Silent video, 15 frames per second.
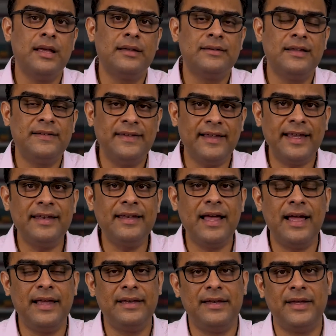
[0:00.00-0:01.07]
The second
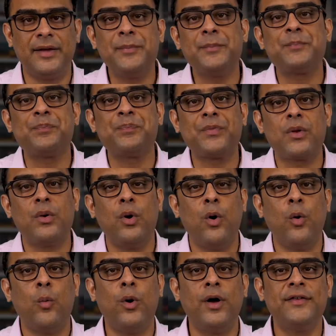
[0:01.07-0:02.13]
idea
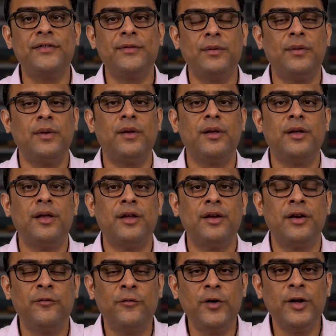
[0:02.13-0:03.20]
was
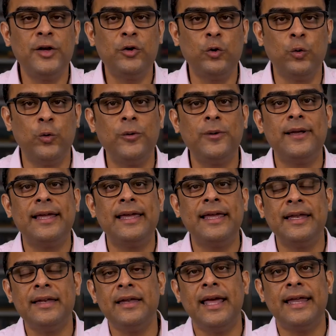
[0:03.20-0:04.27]
referred to
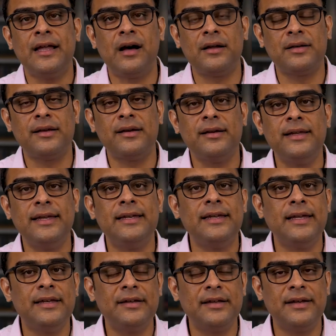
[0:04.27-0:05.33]
in an article in
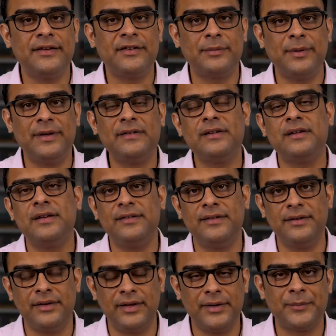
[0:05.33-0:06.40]
Indian Express
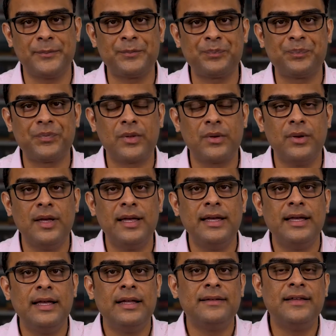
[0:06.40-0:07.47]
recently.
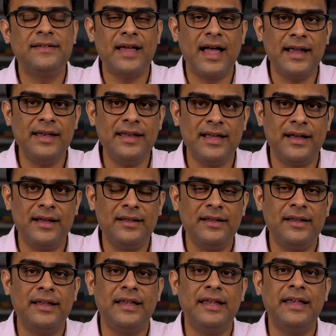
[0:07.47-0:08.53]
This
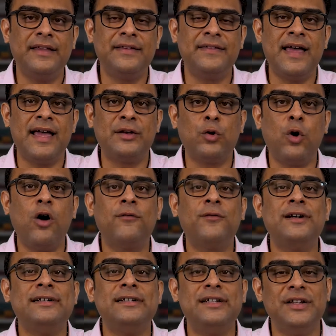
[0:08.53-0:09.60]
idea is that of
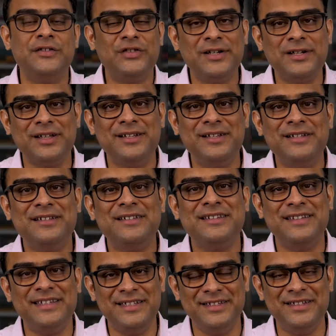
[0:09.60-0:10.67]
a digital
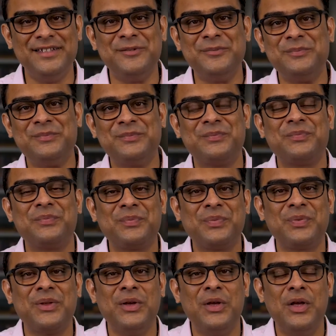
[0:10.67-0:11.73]
Didi.
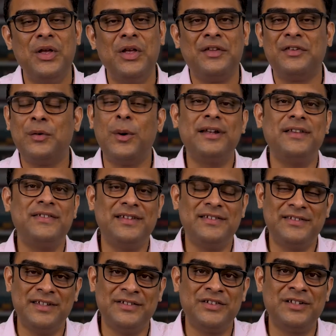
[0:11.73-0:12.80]
So what is
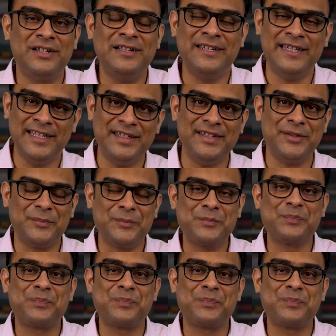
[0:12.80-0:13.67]
this digital Didi?